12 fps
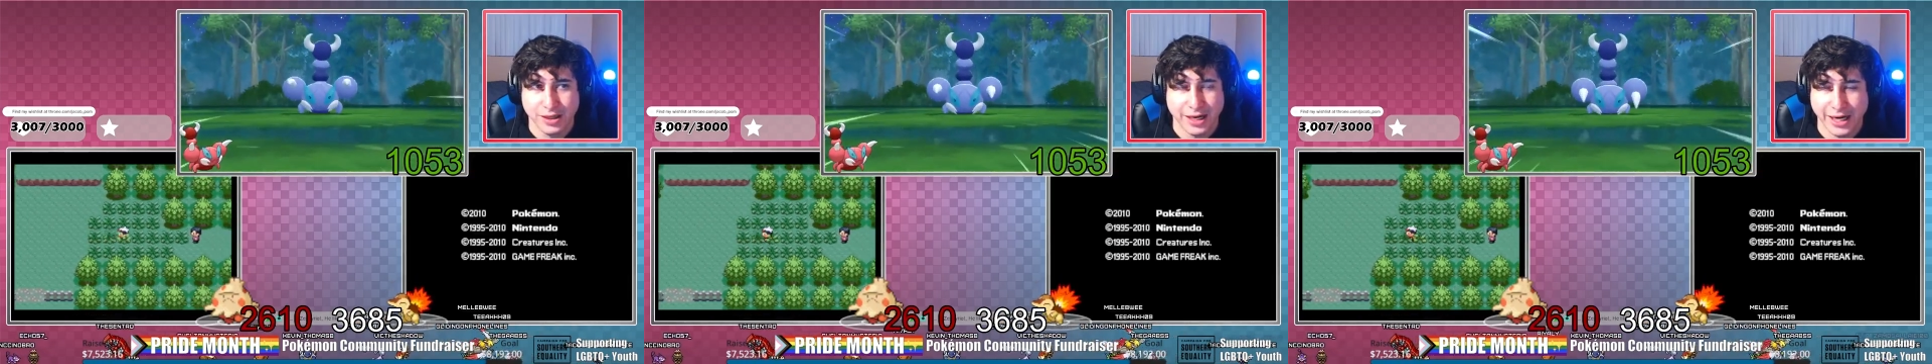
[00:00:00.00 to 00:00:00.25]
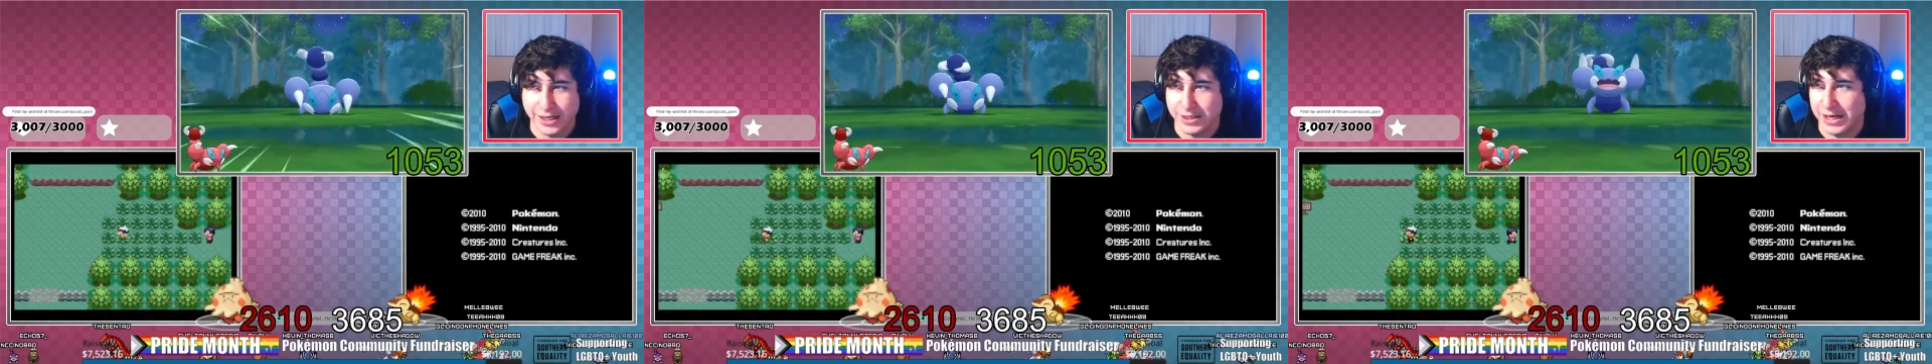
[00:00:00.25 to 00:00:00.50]

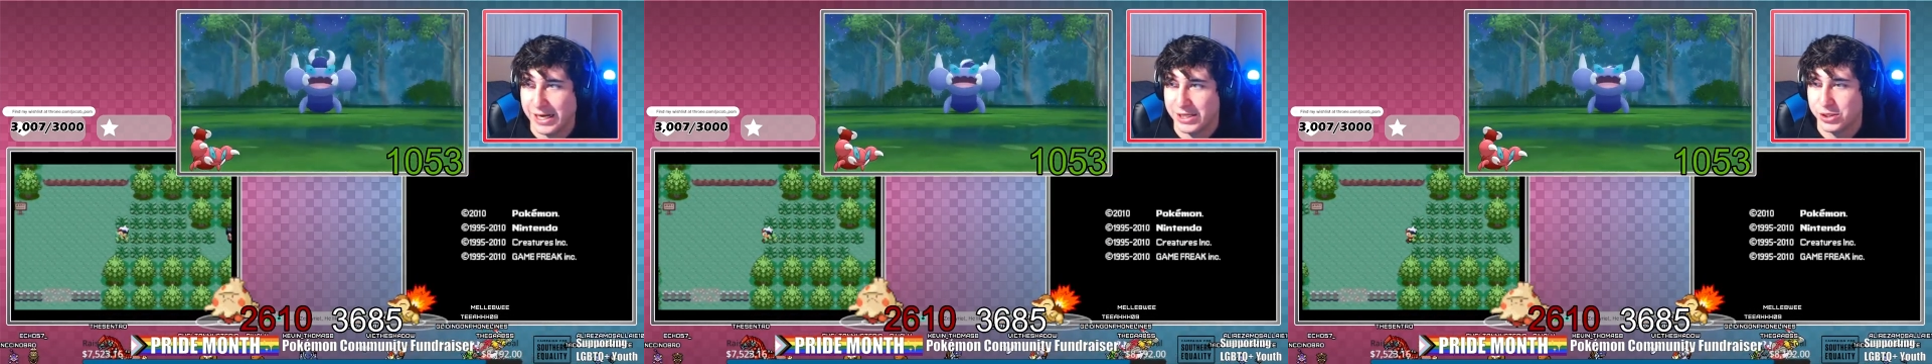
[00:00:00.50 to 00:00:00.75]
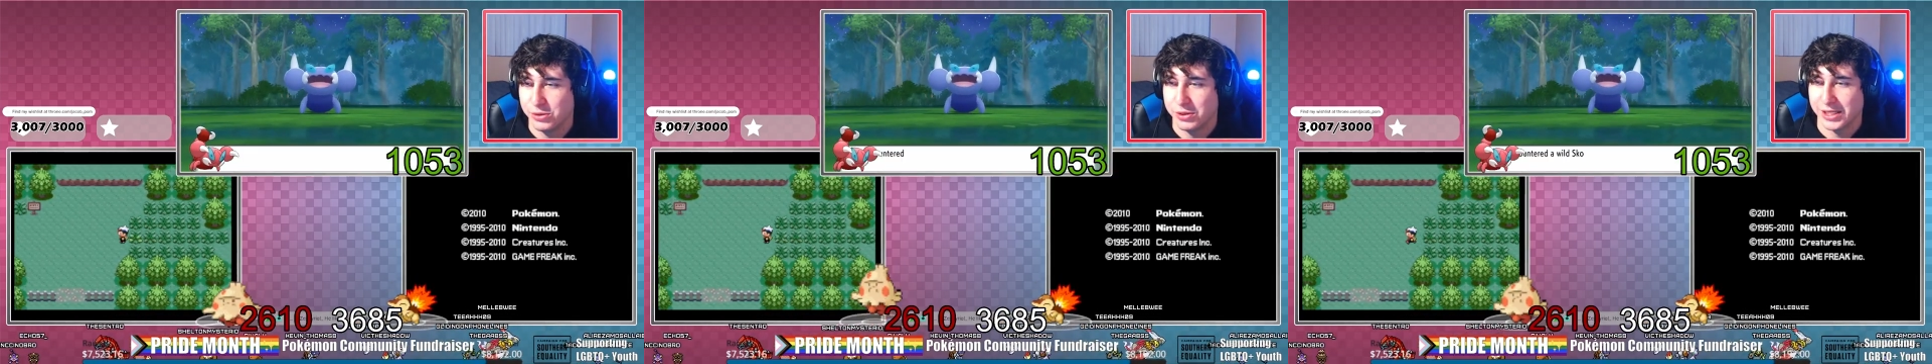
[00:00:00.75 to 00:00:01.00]
I, I
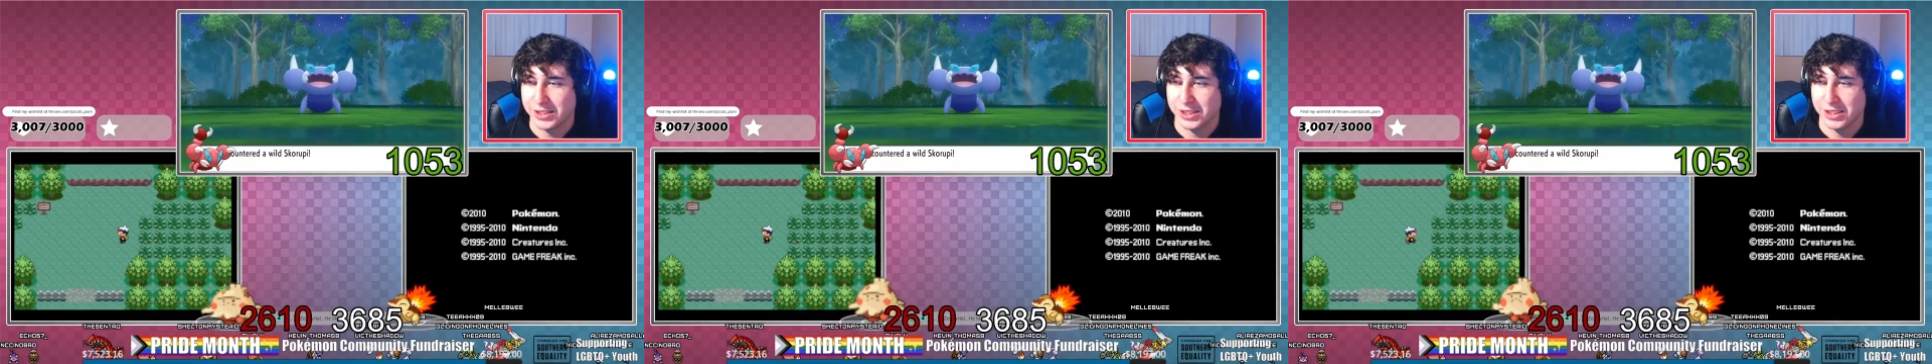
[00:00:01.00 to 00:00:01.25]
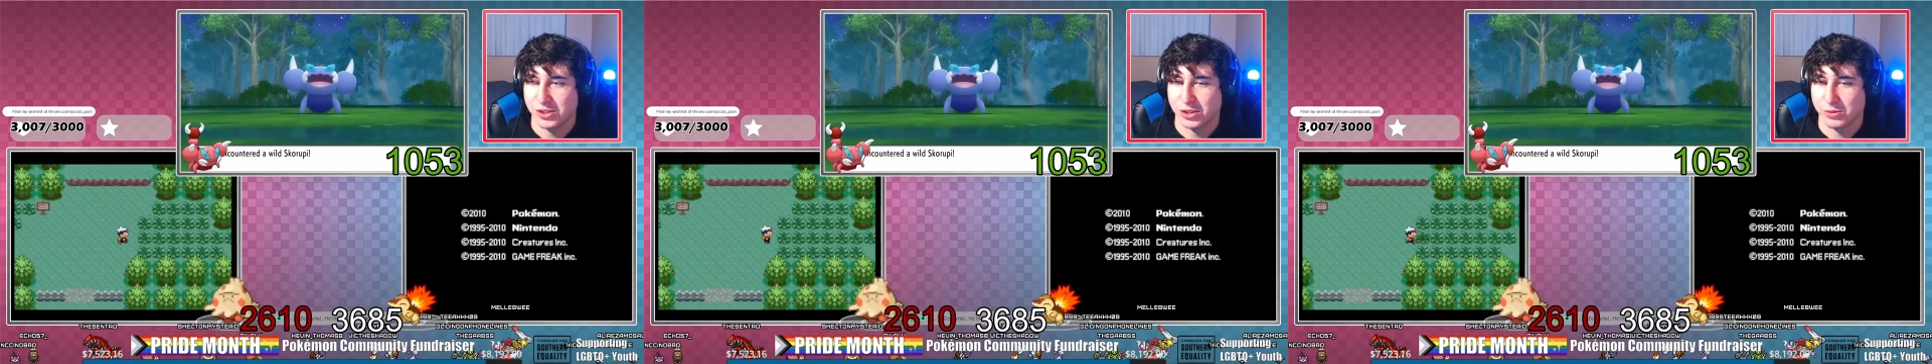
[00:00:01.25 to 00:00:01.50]
do like to
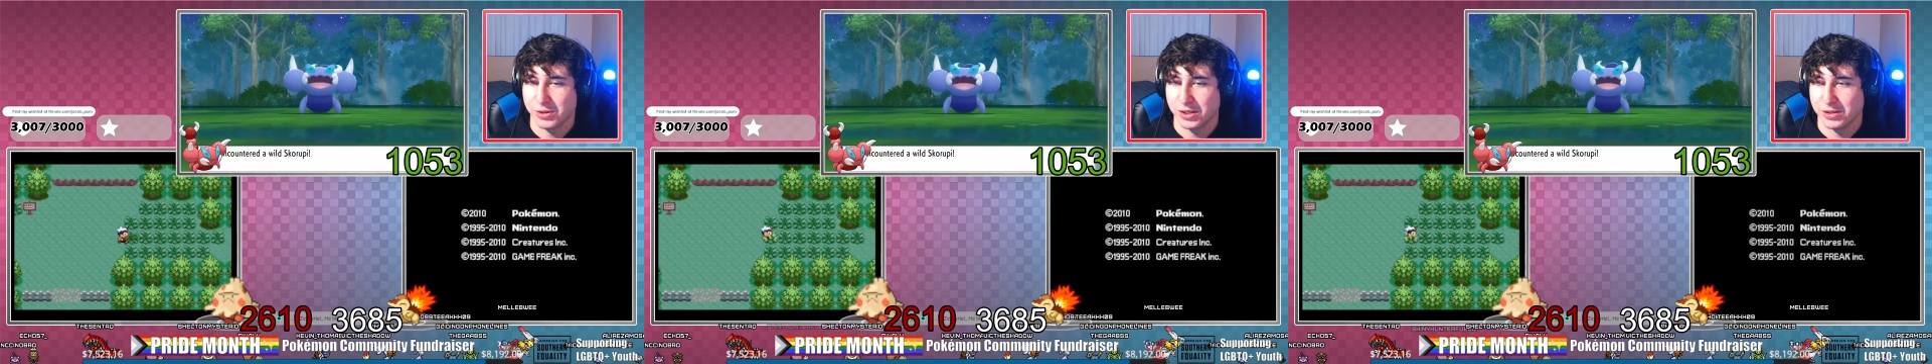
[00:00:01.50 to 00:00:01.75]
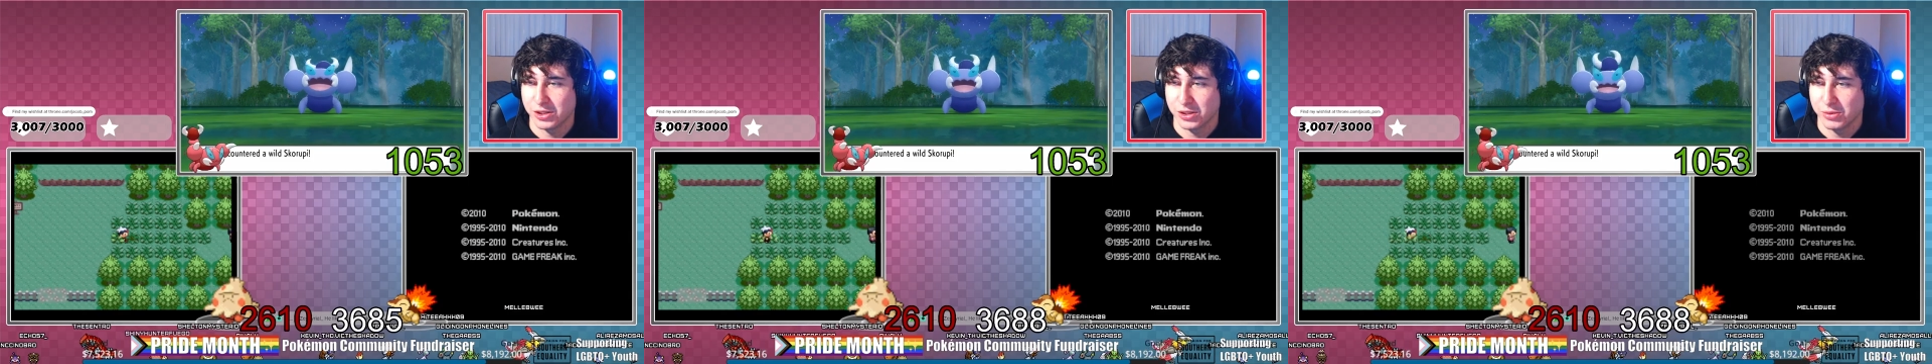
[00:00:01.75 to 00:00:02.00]
eat
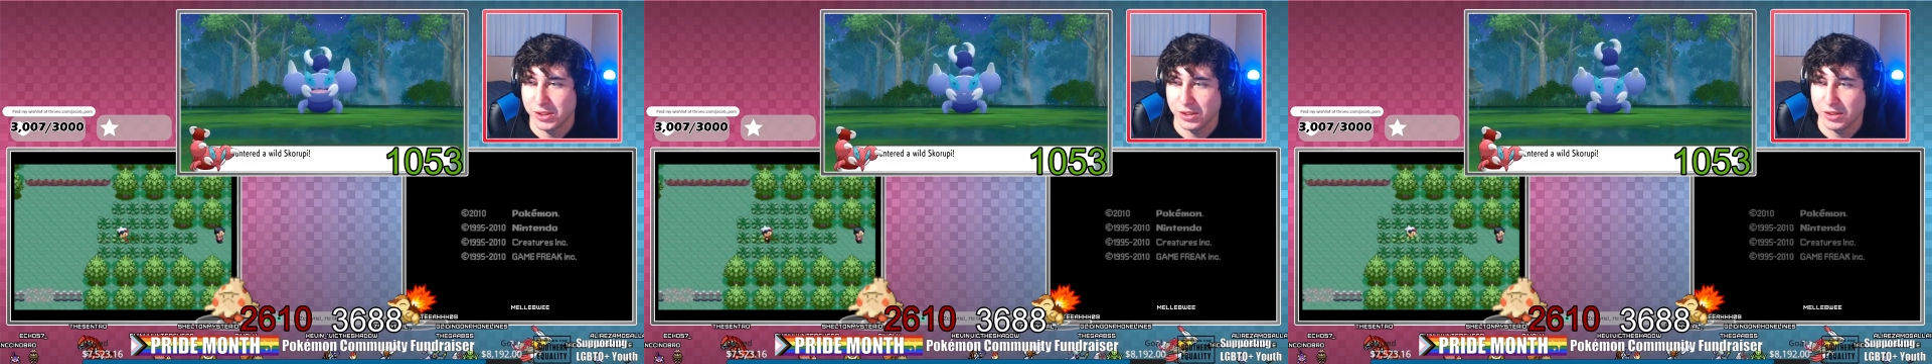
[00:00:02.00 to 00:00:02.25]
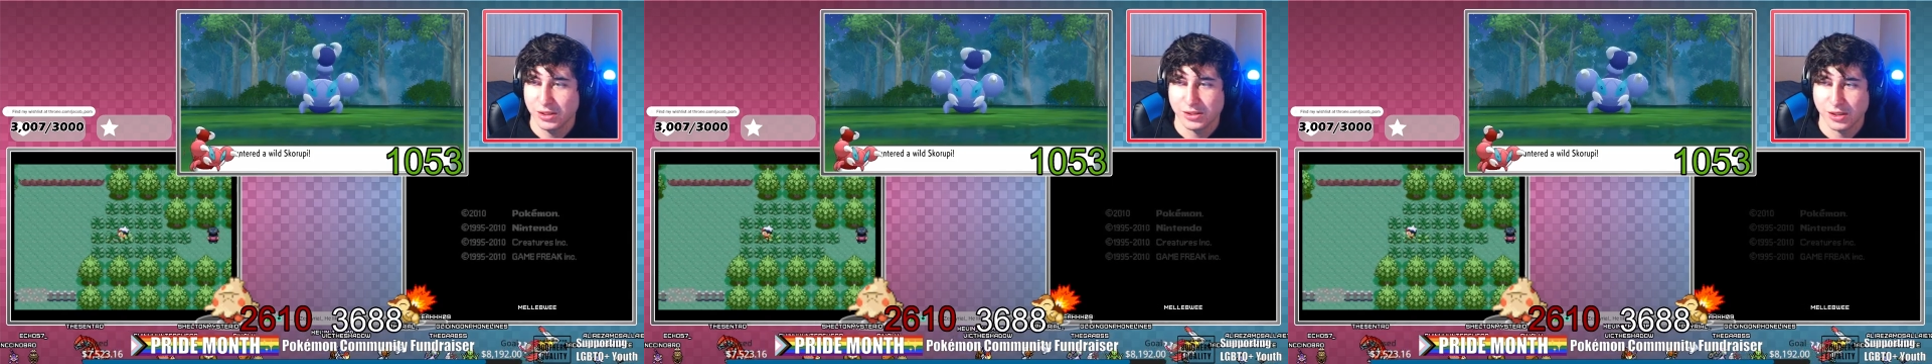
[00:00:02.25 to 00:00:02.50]
chikorita.
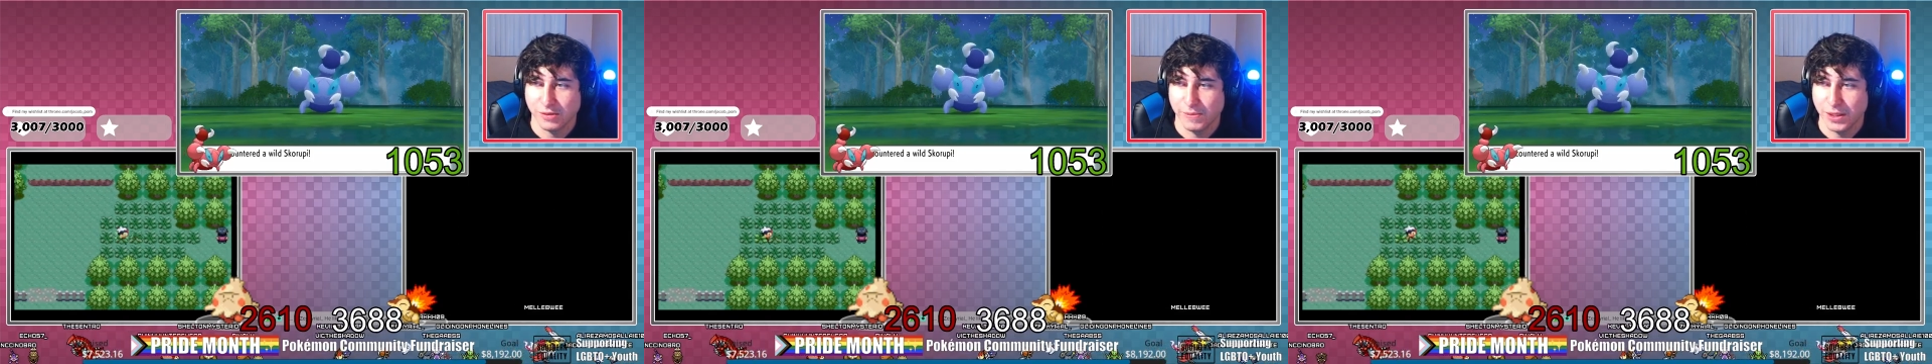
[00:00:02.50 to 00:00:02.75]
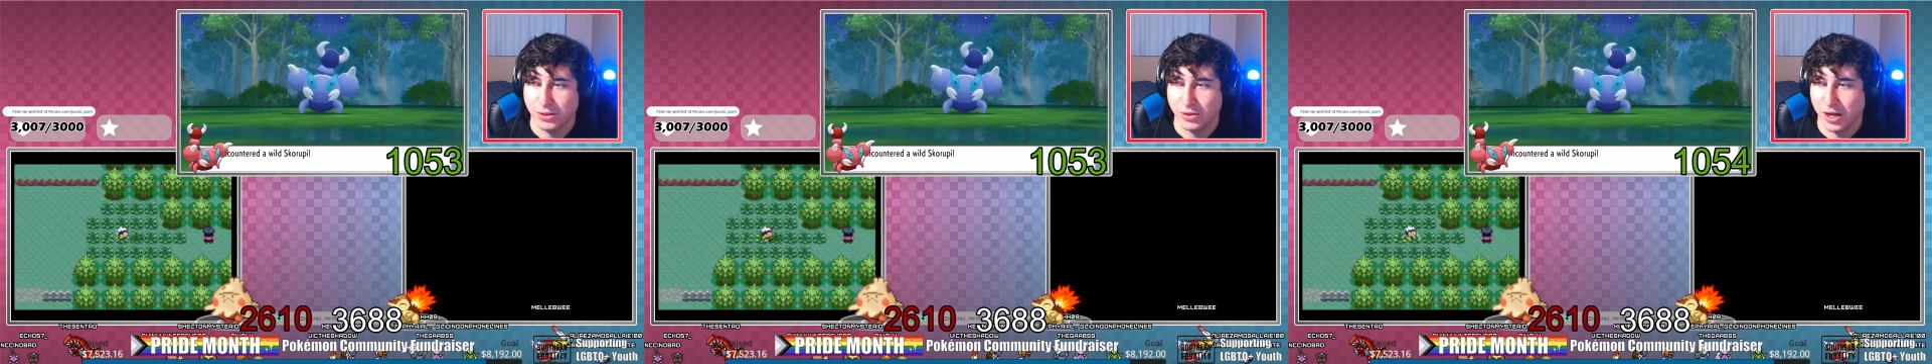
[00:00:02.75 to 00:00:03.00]
Chikorita is on the
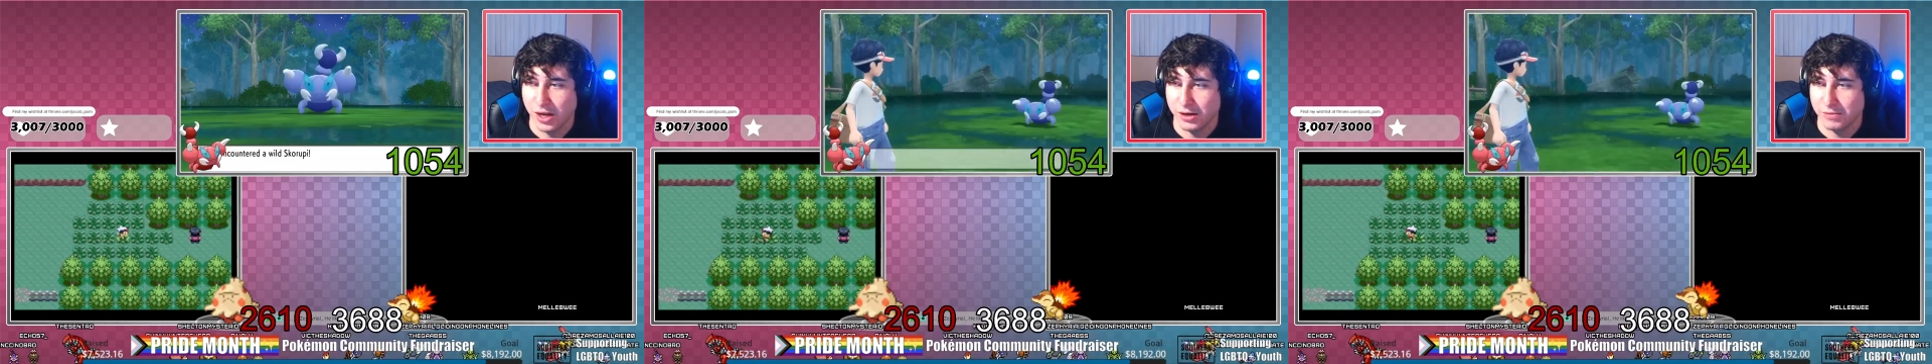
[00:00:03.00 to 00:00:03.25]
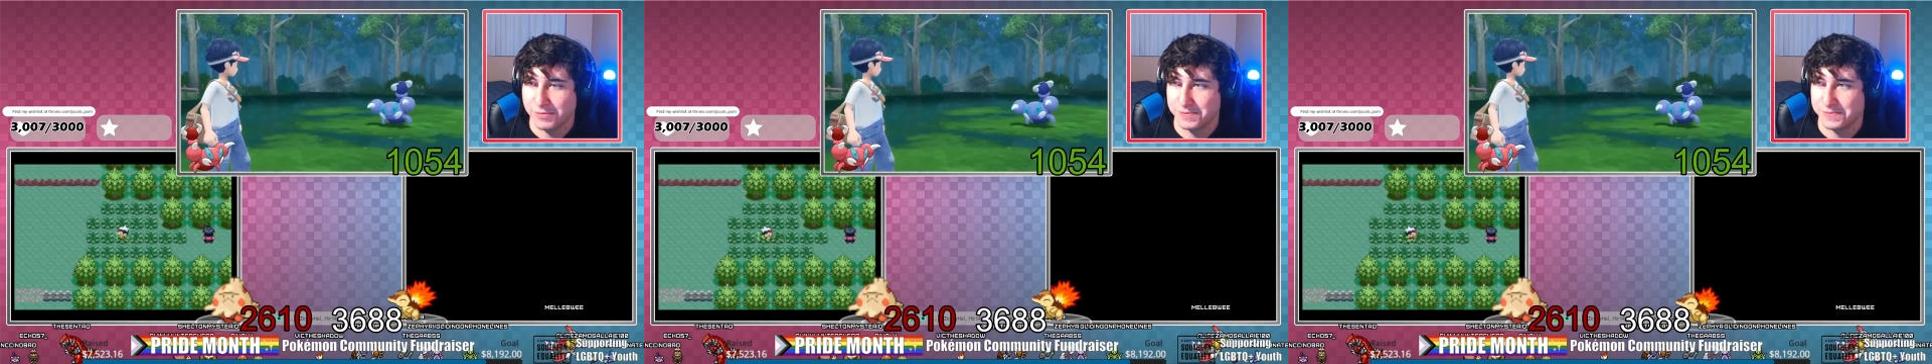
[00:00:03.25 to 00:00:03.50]
menu tonight.